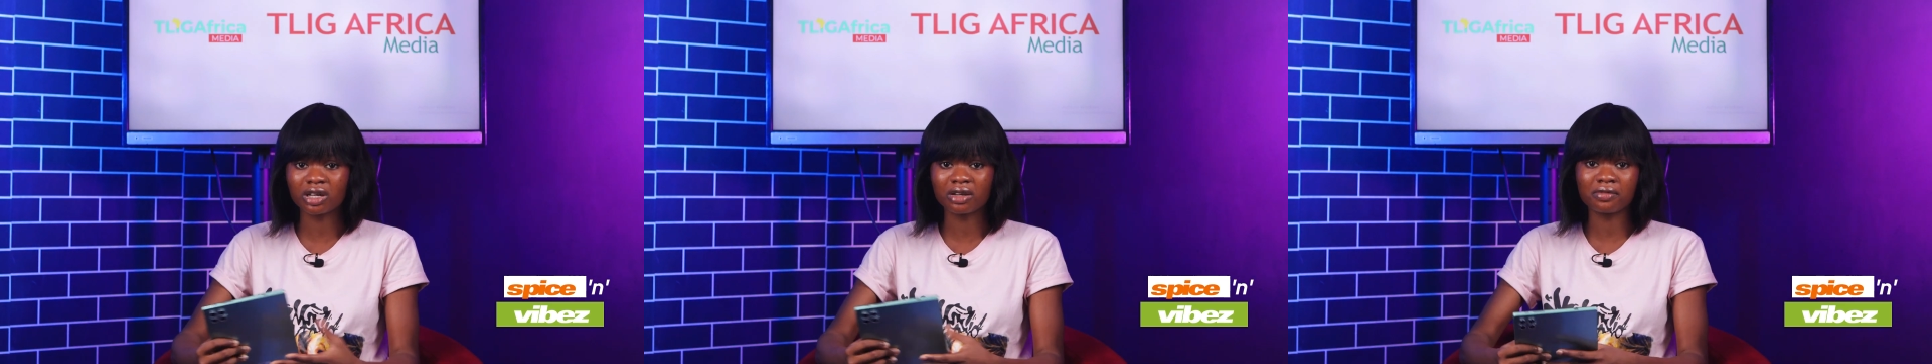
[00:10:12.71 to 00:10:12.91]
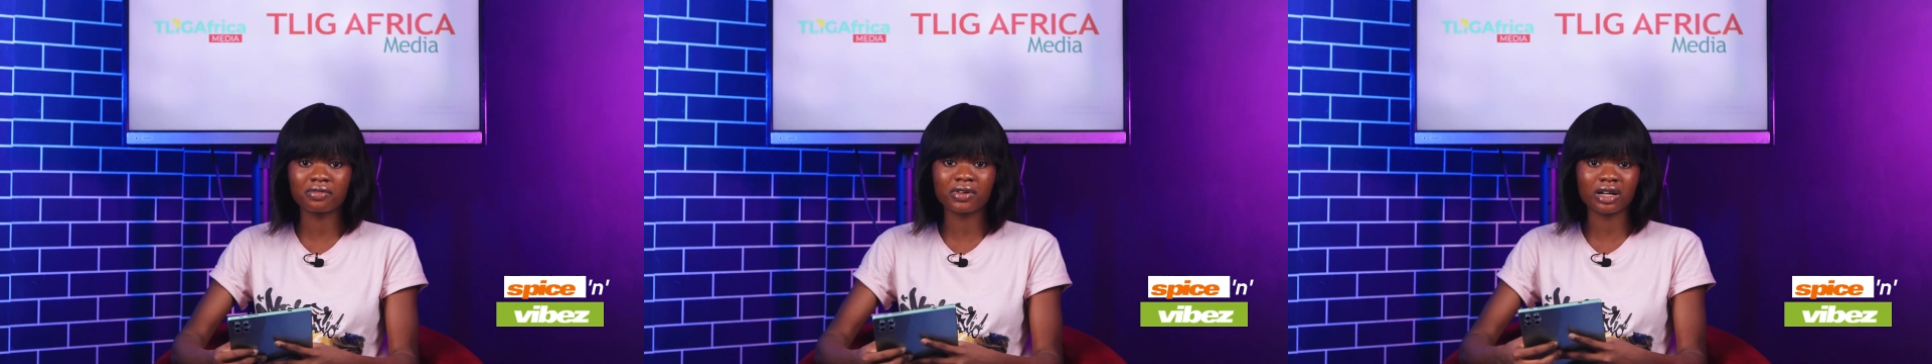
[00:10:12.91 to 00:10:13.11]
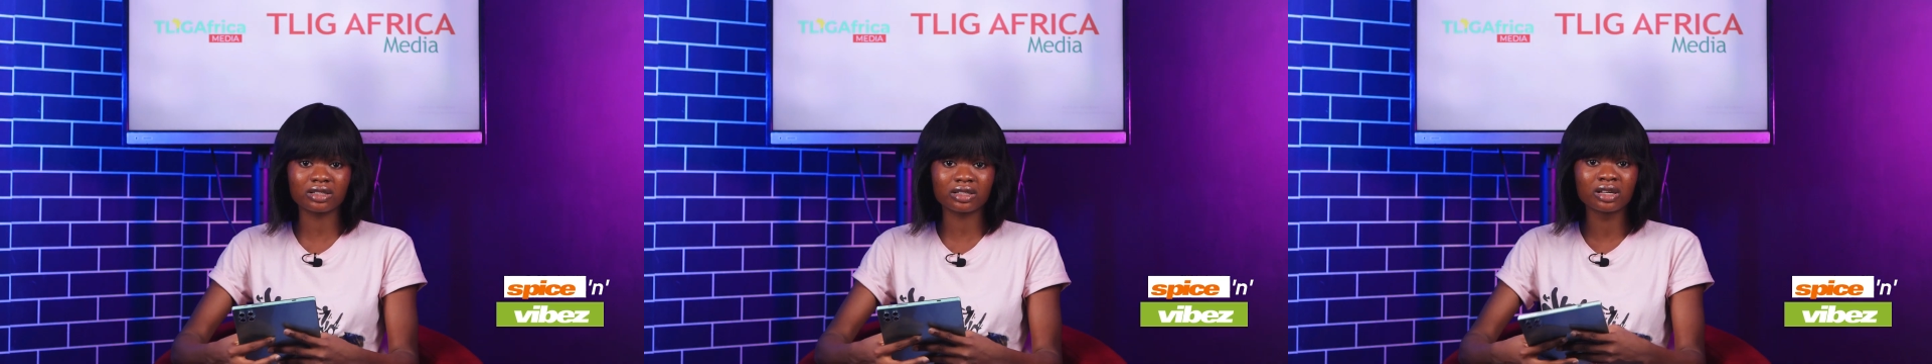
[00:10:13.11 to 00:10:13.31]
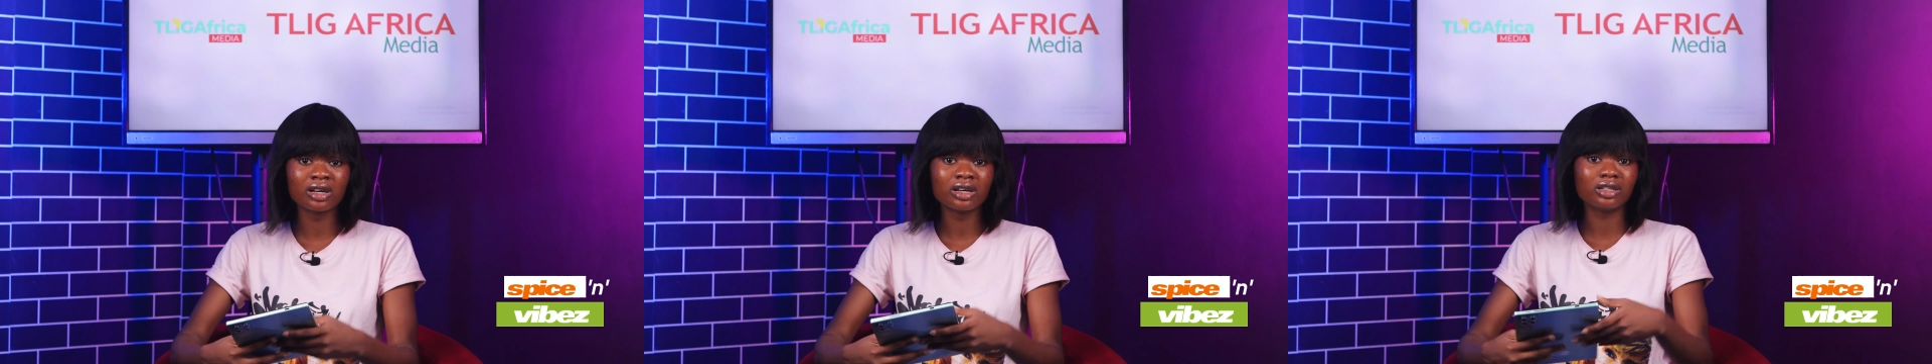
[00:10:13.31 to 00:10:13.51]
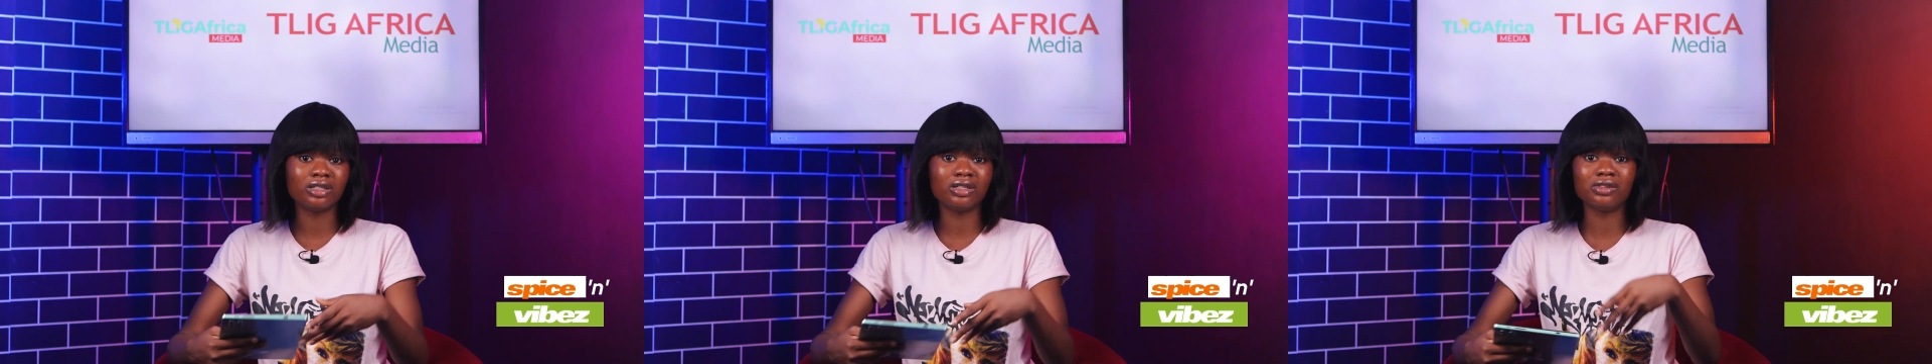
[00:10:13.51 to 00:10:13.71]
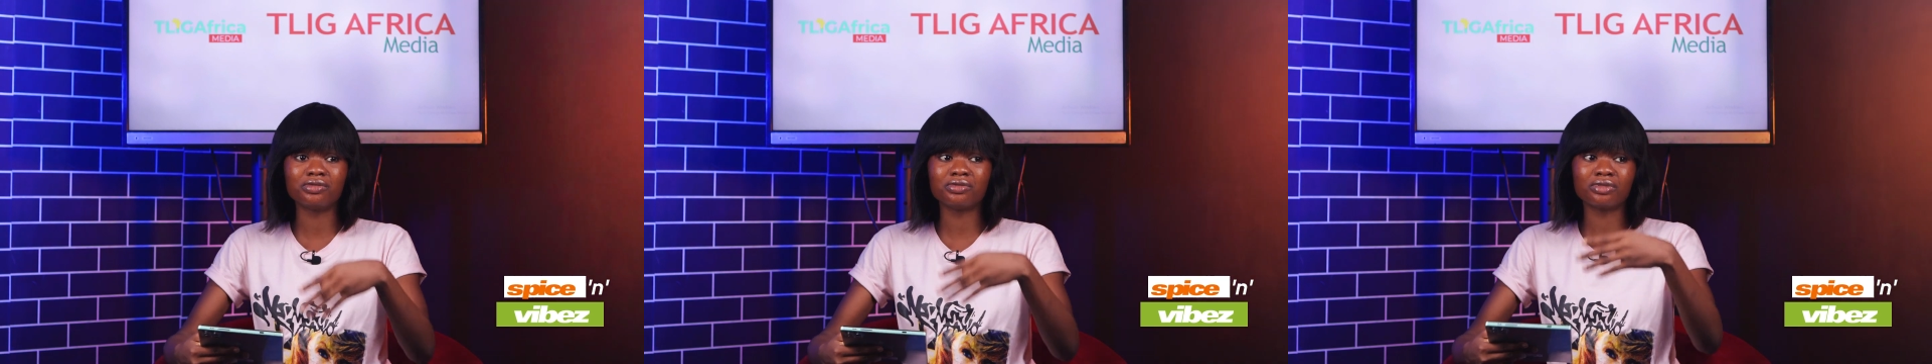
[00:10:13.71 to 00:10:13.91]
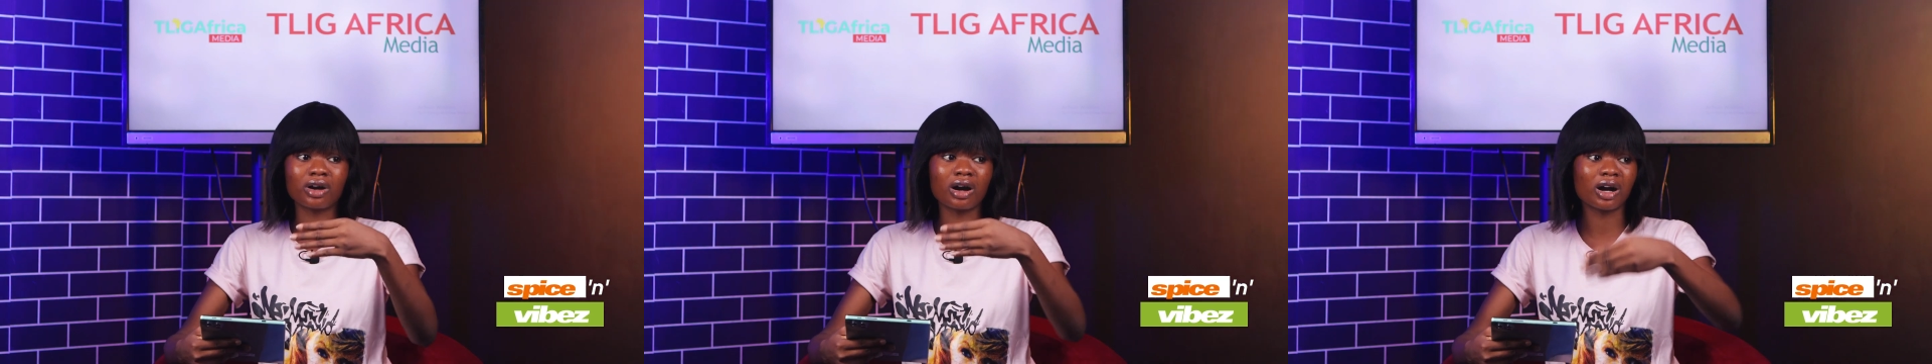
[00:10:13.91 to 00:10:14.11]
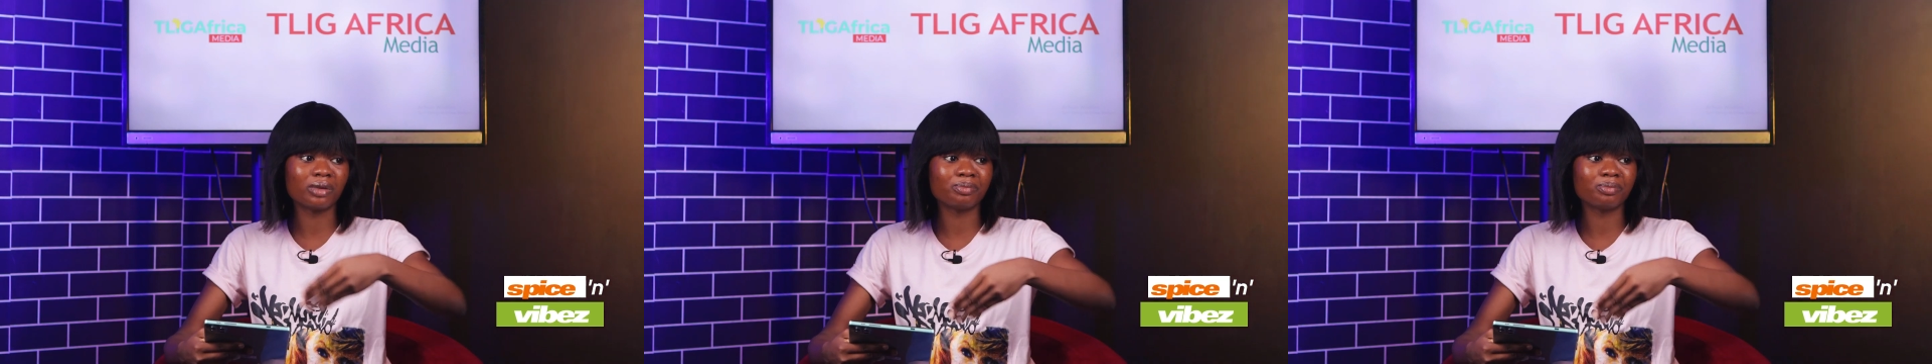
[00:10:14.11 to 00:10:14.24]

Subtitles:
And in fact, they've